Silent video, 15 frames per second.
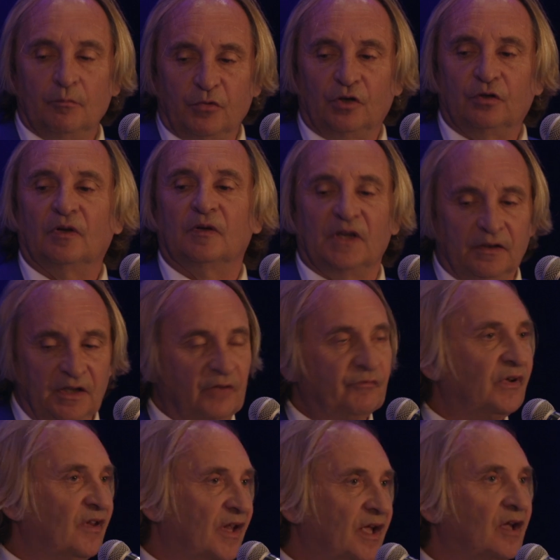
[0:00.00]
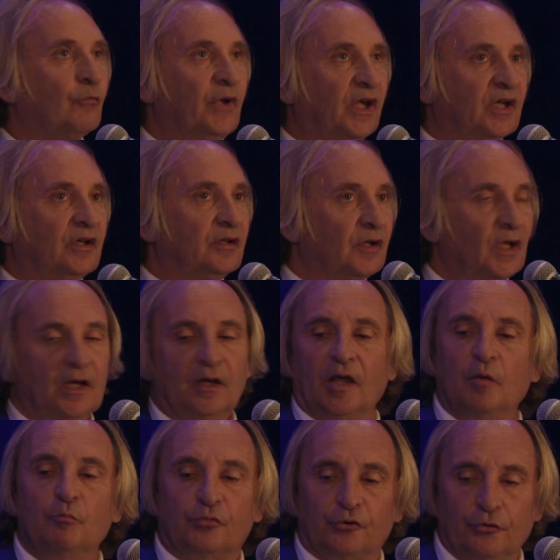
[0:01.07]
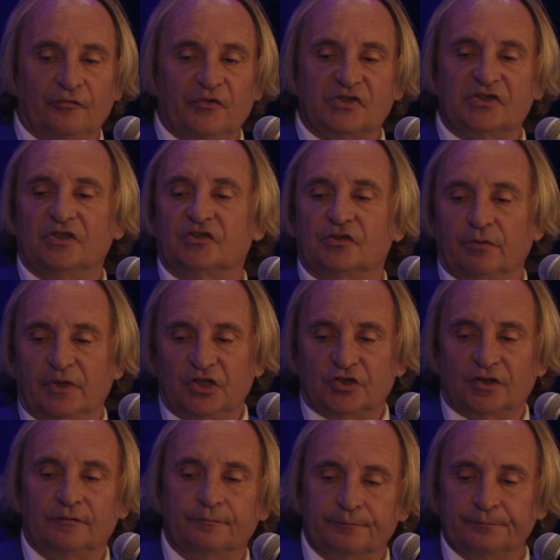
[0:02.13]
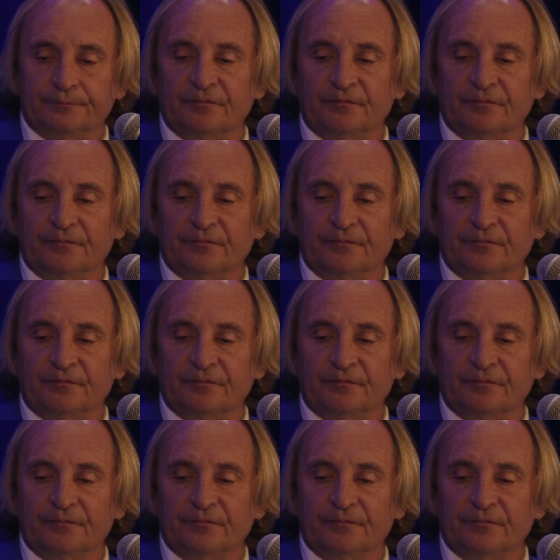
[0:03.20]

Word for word: But even there, we can improve the situation.